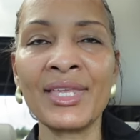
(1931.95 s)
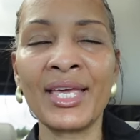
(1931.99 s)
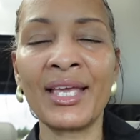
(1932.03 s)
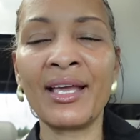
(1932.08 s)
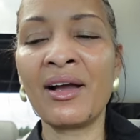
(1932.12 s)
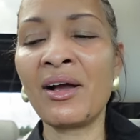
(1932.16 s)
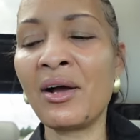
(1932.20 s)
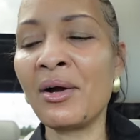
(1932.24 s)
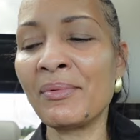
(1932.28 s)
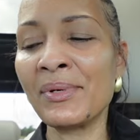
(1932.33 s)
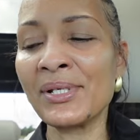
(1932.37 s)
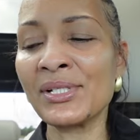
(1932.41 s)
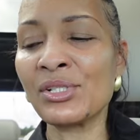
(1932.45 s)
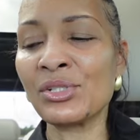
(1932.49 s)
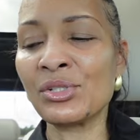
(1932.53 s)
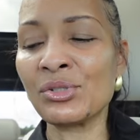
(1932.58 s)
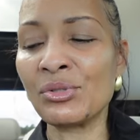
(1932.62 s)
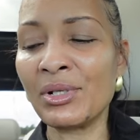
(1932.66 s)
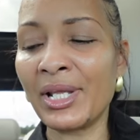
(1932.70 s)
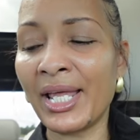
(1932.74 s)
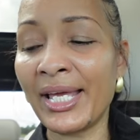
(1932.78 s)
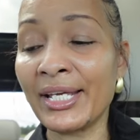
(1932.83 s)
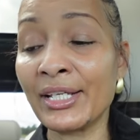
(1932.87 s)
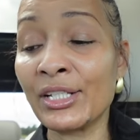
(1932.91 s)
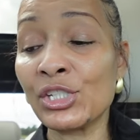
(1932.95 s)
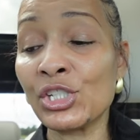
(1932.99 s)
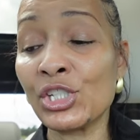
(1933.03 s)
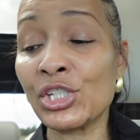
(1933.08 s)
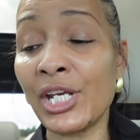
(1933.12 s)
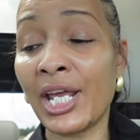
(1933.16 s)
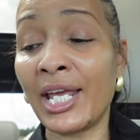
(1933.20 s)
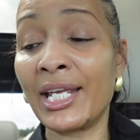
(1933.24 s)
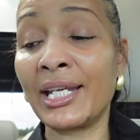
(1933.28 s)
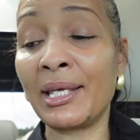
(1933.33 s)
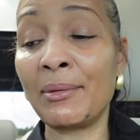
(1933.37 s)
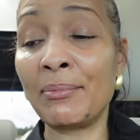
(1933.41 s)
they always do like
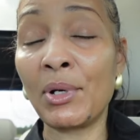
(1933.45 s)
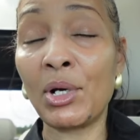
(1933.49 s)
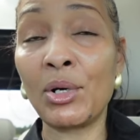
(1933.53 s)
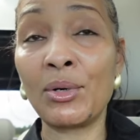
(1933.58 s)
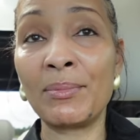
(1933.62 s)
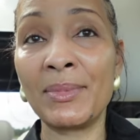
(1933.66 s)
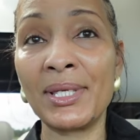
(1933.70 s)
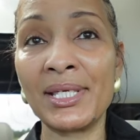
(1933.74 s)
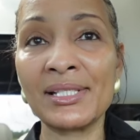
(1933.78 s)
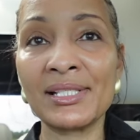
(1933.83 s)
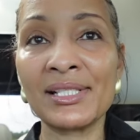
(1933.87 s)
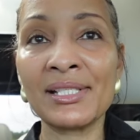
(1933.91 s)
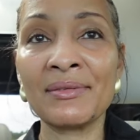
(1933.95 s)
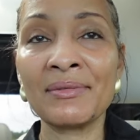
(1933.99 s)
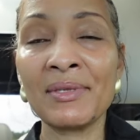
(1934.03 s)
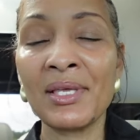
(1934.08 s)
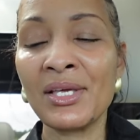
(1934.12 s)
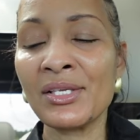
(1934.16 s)
shady moments.